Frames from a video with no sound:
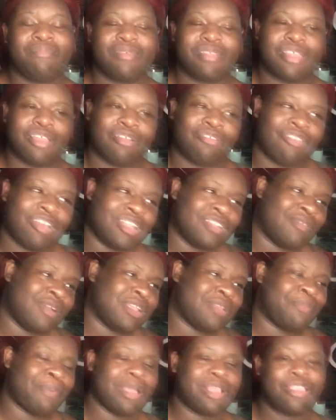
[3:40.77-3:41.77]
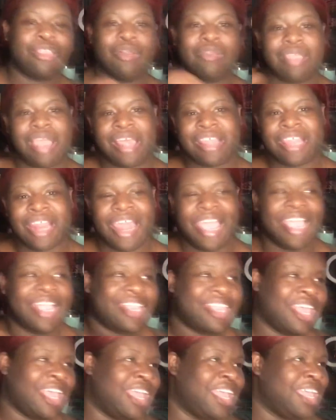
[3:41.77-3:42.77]
So, graduation back
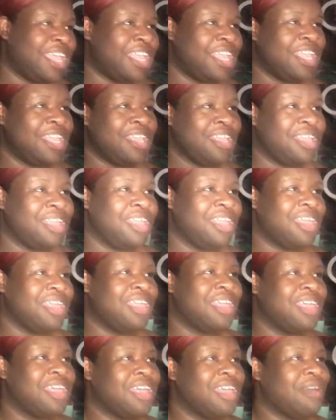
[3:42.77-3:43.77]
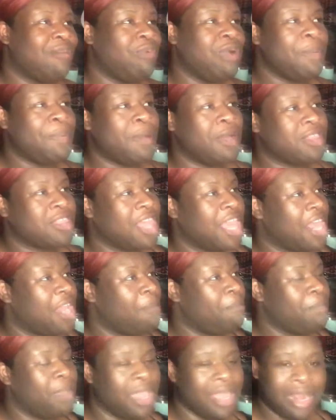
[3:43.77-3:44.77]
2018, we supposed to have a
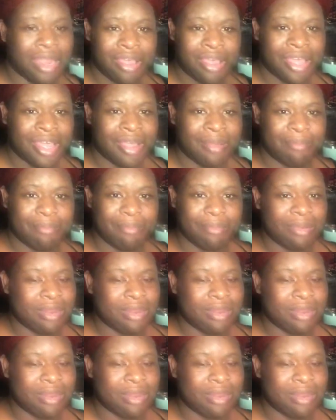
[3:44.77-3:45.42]
meet up.